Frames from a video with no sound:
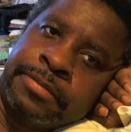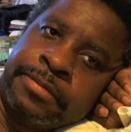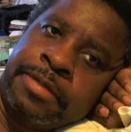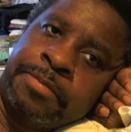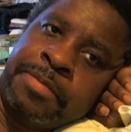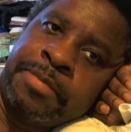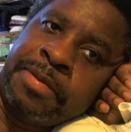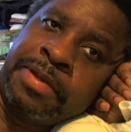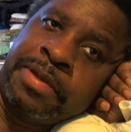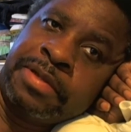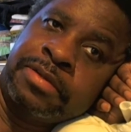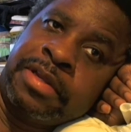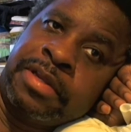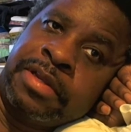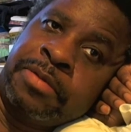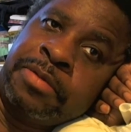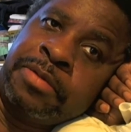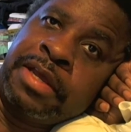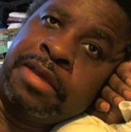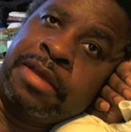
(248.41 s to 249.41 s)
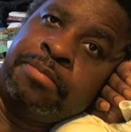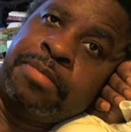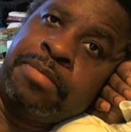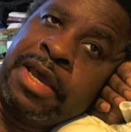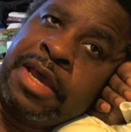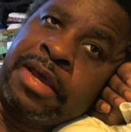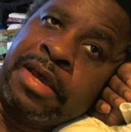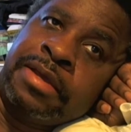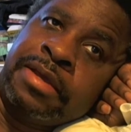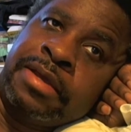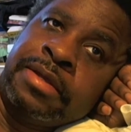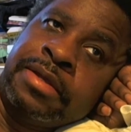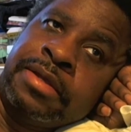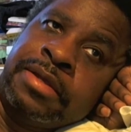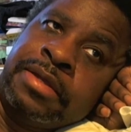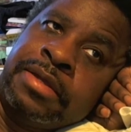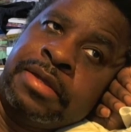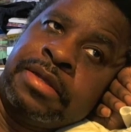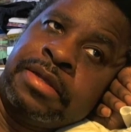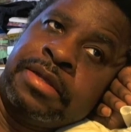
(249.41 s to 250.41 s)
Maybe I'll do that when I get back.
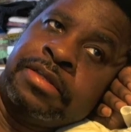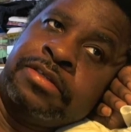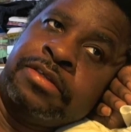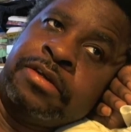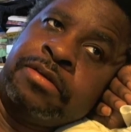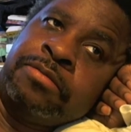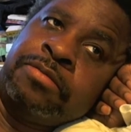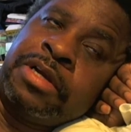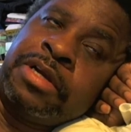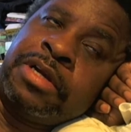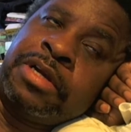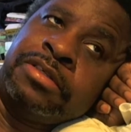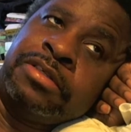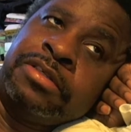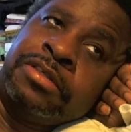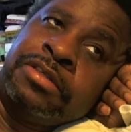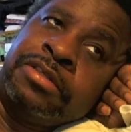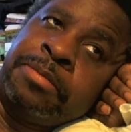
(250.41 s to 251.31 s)
So what I'll do,